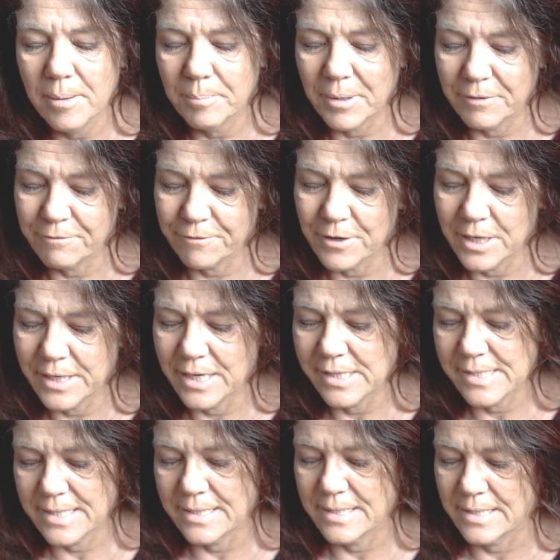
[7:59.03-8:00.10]
By Friday,
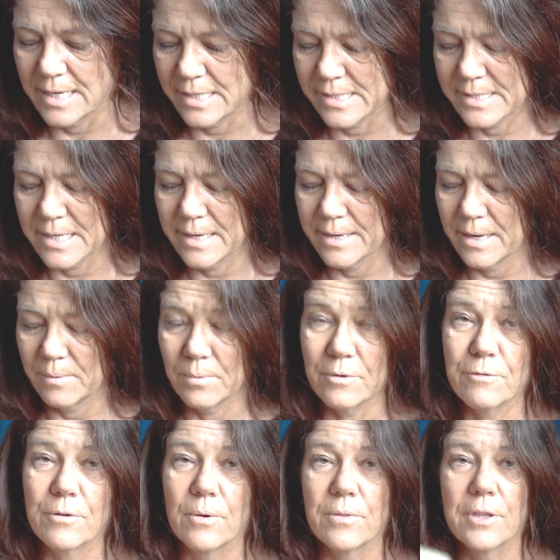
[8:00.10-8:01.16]
Saturday and Sunday,
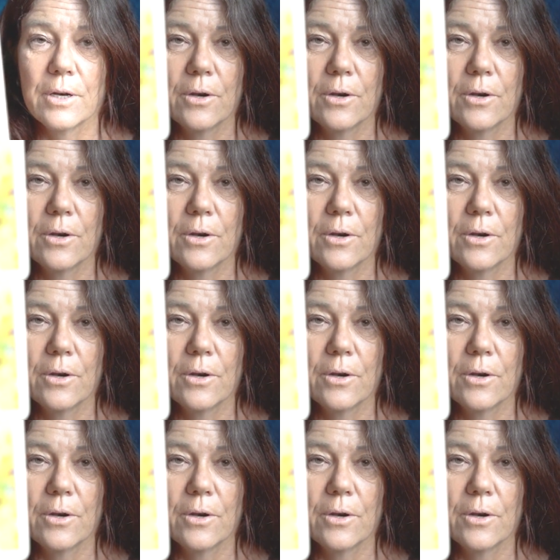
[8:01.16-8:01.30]
we've got the